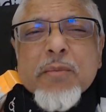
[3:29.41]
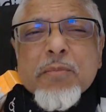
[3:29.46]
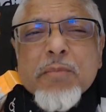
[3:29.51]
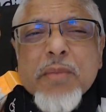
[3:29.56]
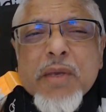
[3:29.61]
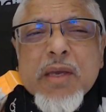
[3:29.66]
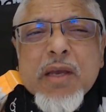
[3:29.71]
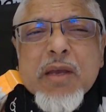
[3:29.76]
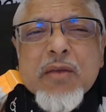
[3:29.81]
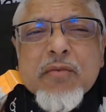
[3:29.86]

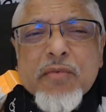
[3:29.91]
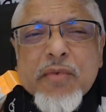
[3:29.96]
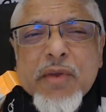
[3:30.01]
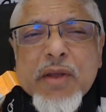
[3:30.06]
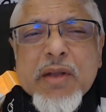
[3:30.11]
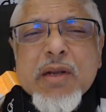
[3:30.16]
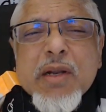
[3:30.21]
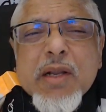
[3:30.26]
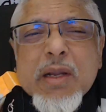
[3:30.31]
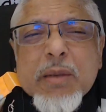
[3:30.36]
Be a
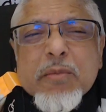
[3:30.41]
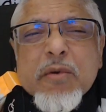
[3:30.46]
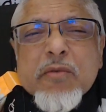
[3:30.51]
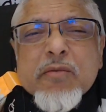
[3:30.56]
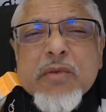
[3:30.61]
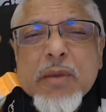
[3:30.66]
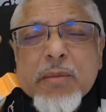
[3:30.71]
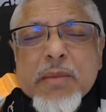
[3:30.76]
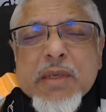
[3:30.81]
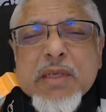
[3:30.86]
fan club
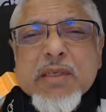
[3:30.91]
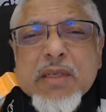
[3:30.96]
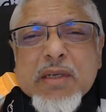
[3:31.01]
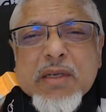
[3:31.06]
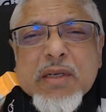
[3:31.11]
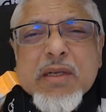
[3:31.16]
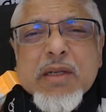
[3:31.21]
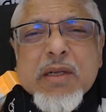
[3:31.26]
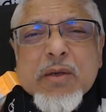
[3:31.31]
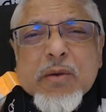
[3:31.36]
of Nabi
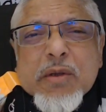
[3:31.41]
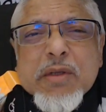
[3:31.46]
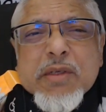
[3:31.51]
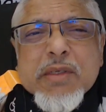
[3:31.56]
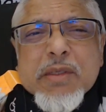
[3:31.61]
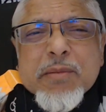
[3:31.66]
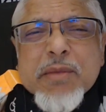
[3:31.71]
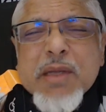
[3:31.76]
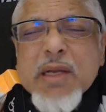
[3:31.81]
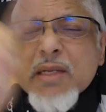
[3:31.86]
Sallallahu Alaihi
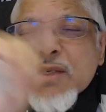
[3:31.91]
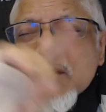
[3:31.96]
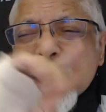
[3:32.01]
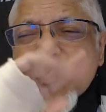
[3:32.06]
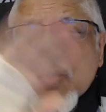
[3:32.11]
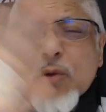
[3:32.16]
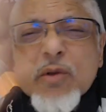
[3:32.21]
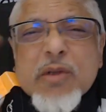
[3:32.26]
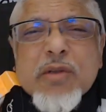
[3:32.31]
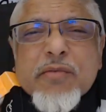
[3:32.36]
Wasallam. That is
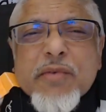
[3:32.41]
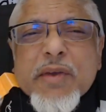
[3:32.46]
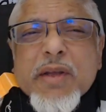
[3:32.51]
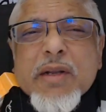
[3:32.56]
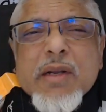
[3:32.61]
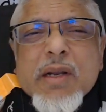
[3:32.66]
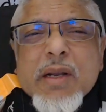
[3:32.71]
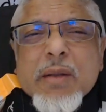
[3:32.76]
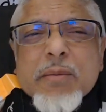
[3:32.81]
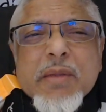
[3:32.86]
the only
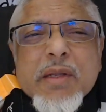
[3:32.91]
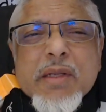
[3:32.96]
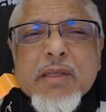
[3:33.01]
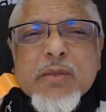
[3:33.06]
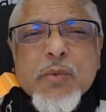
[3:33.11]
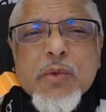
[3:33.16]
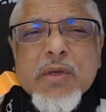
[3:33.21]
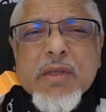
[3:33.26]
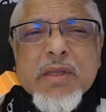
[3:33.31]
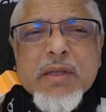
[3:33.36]
fan club that
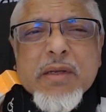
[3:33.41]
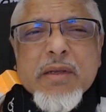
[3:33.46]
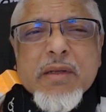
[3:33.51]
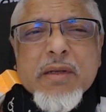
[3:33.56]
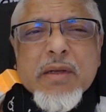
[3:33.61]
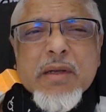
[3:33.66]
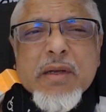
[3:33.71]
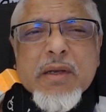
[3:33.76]
is worth it.